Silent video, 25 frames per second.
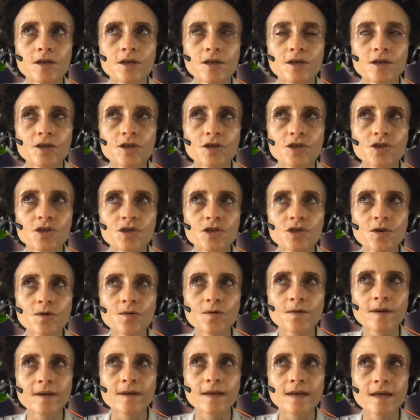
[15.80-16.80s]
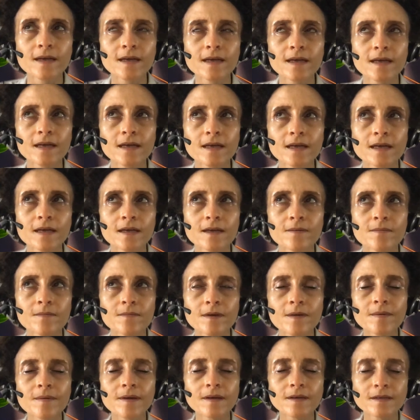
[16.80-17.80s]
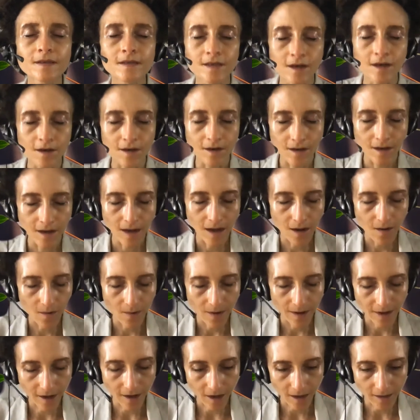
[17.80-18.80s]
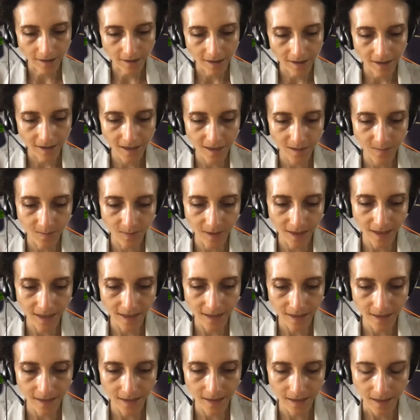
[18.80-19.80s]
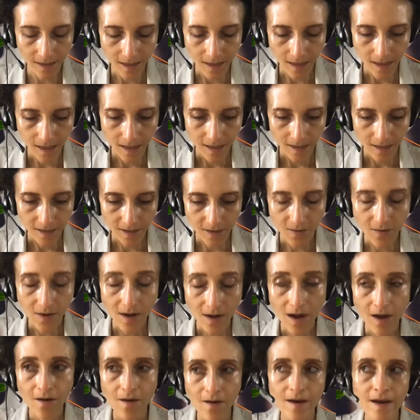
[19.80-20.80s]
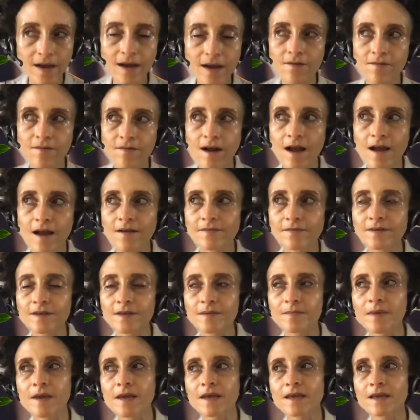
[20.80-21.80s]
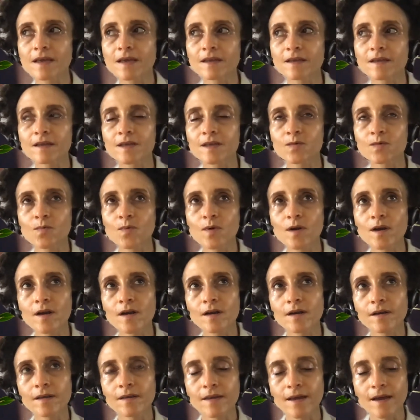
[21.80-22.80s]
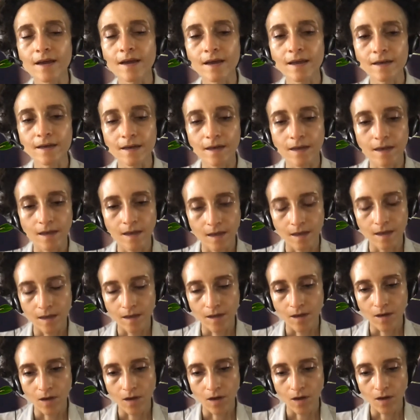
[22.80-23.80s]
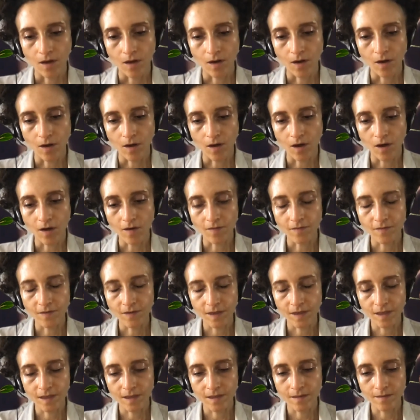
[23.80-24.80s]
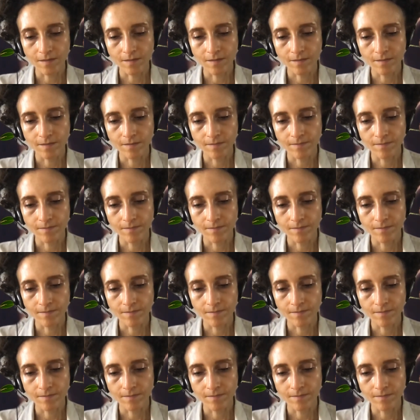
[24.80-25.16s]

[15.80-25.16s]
showing, maybe I'll start how I got to this place. So, how I arrived at making this work that often